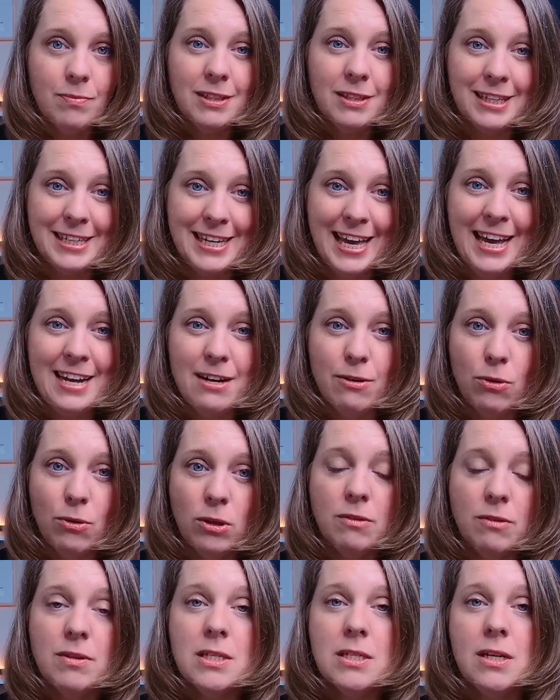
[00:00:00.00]
Again, all
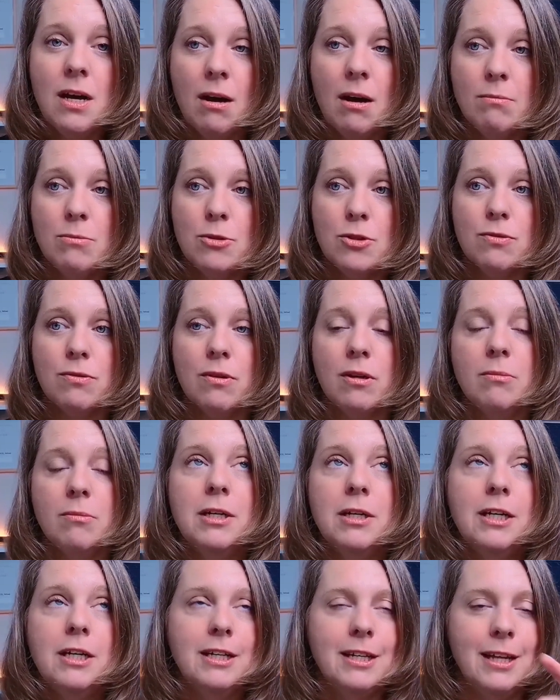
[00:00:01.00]
of this comes from
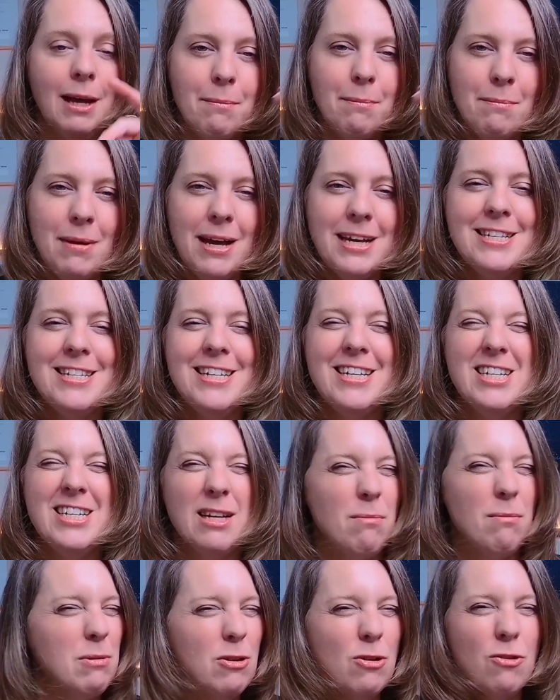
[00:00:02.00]
that message,
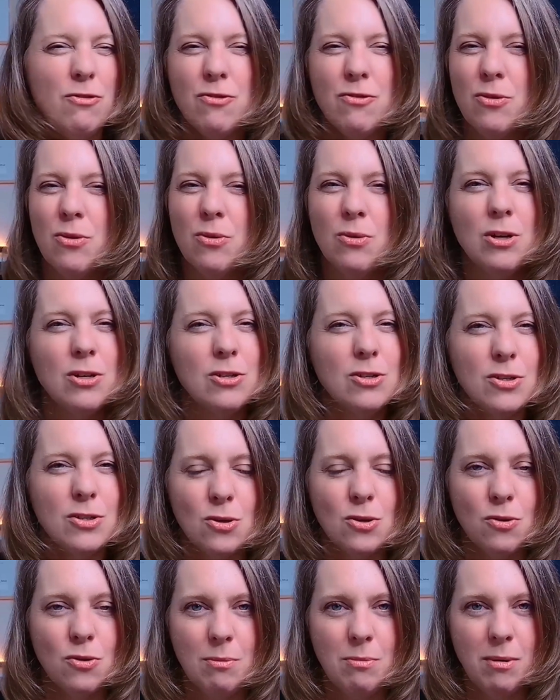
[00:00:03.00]
that beautiful
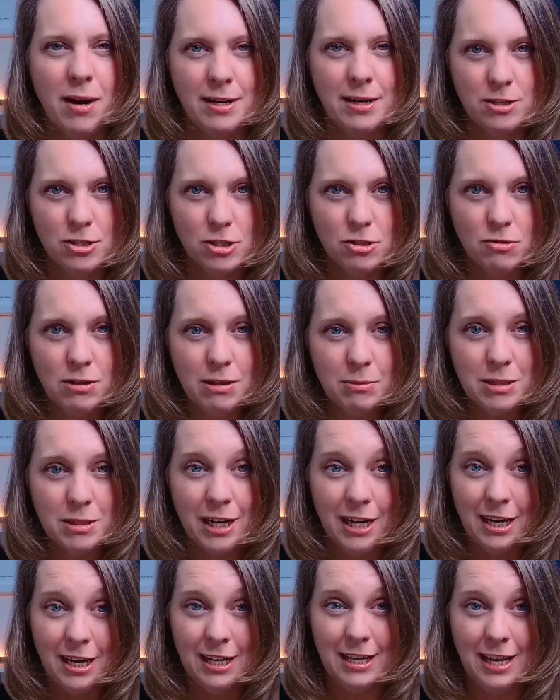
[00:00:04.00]
story brand script
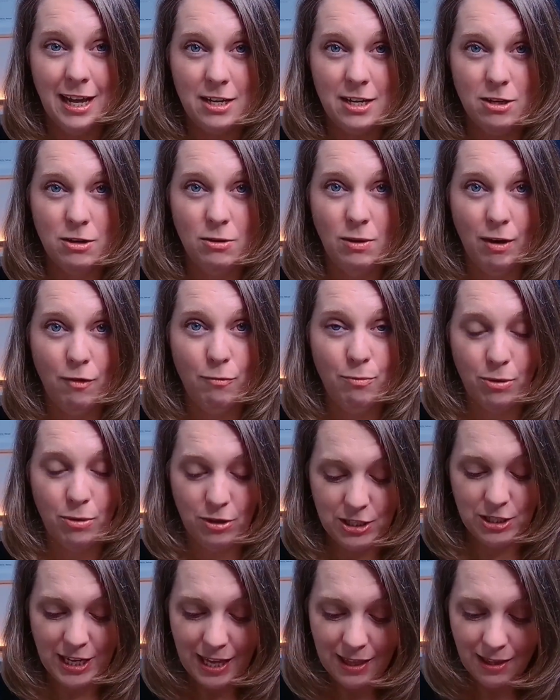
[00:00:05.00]
that you have put
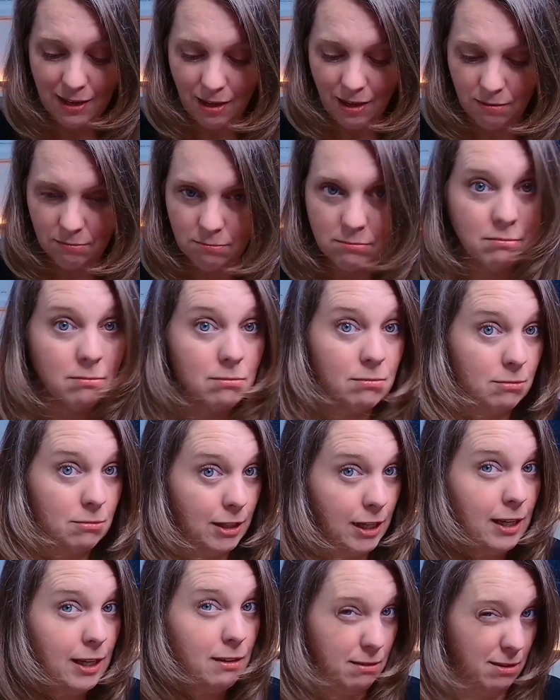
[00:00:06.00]
together,
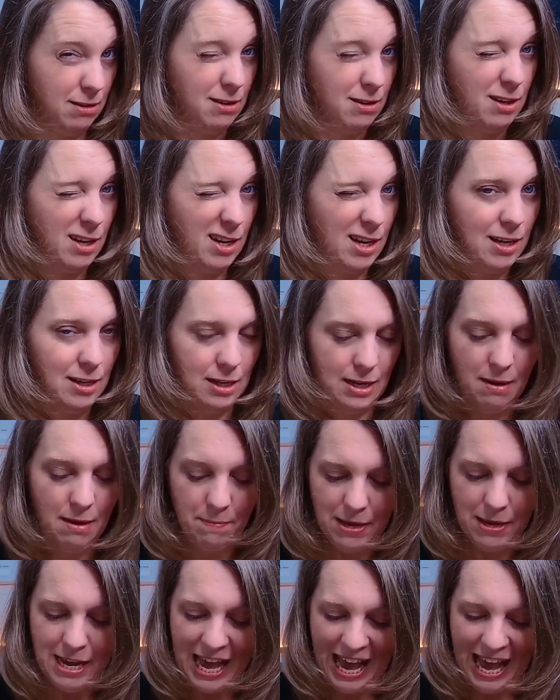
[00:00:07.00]
right? Okay, yep.